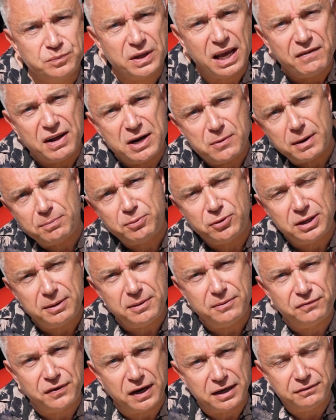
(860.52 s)
if anyone put them
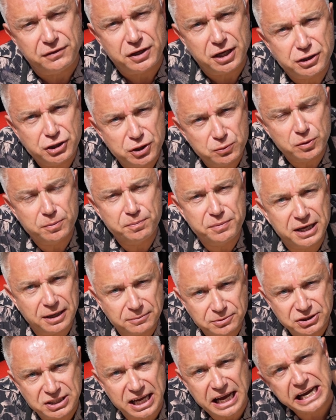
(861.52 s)
in front of you, you wouldn't be
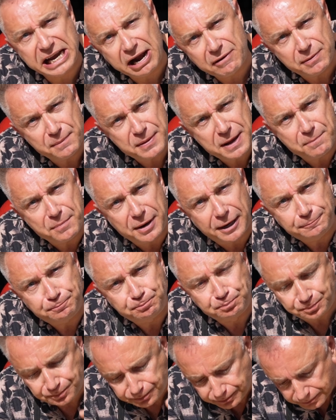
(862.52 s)
upset. Now remember,
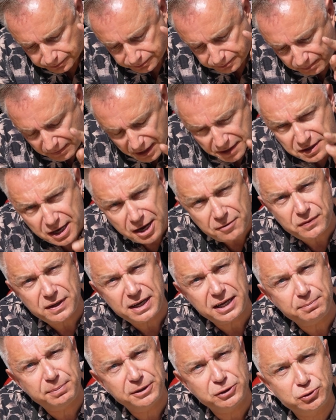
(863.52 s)
don't
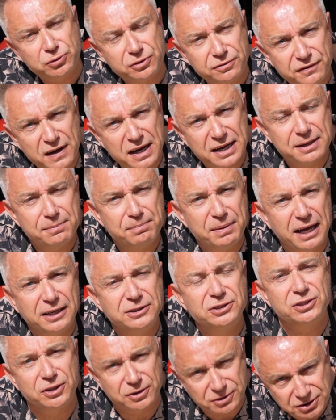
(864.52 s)
forget to push all the fucking
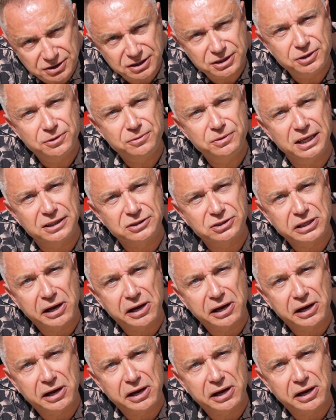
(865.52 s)
buttons and I'll see you next